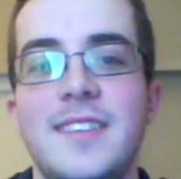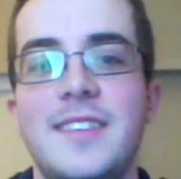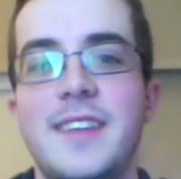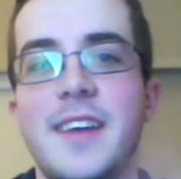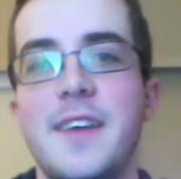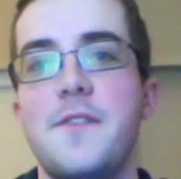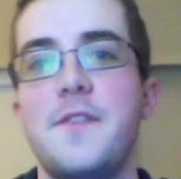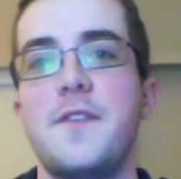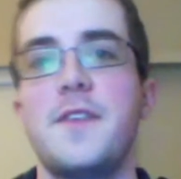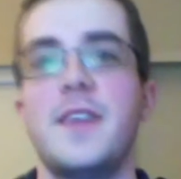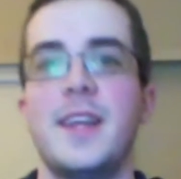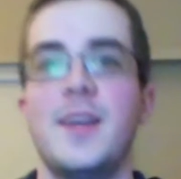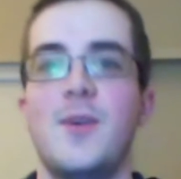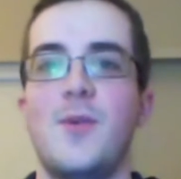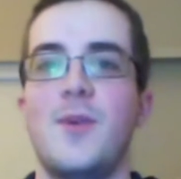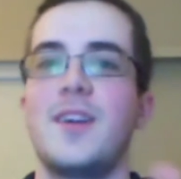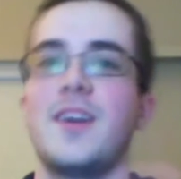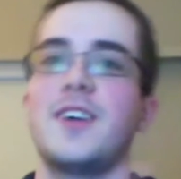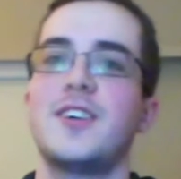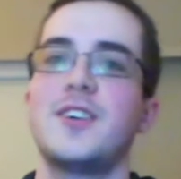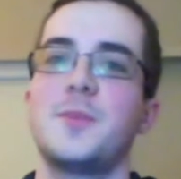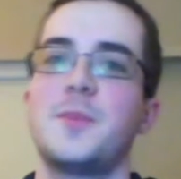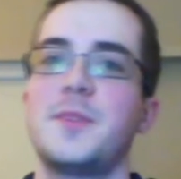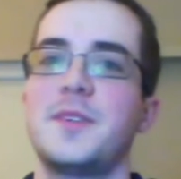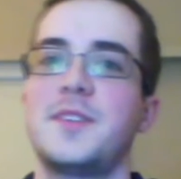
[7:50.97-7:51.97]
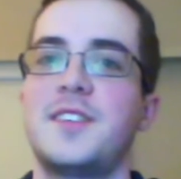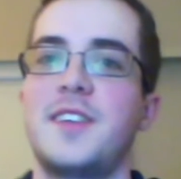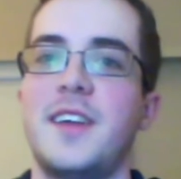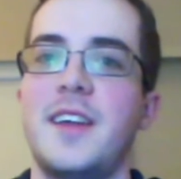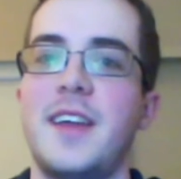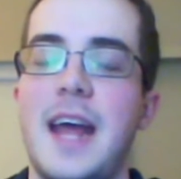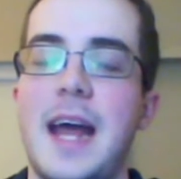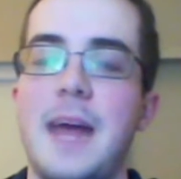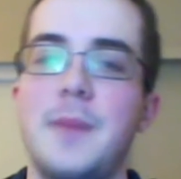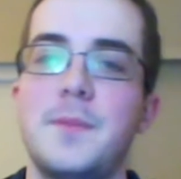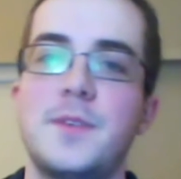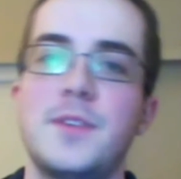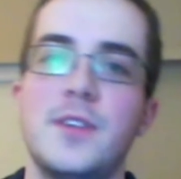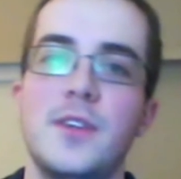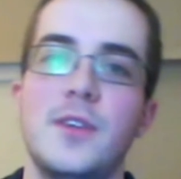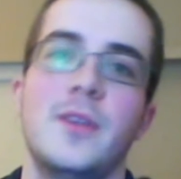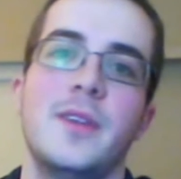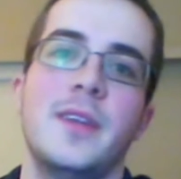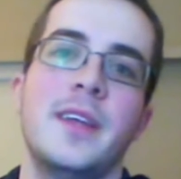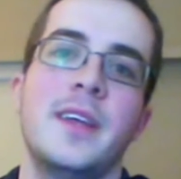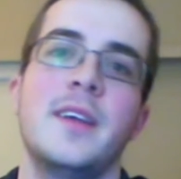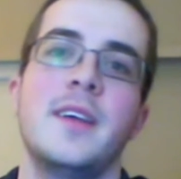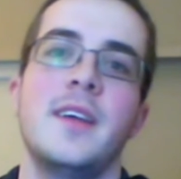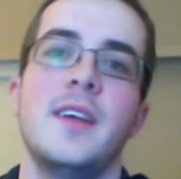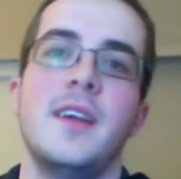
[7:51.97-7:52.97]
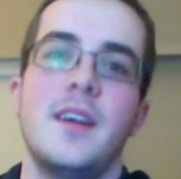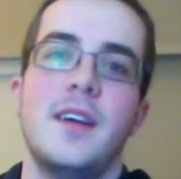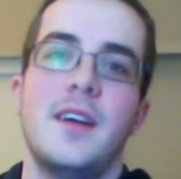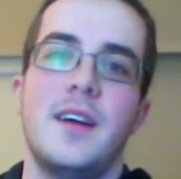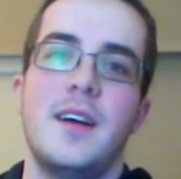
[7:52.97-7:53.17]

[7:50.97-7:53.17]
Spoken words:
Definitely 100%, absolutely.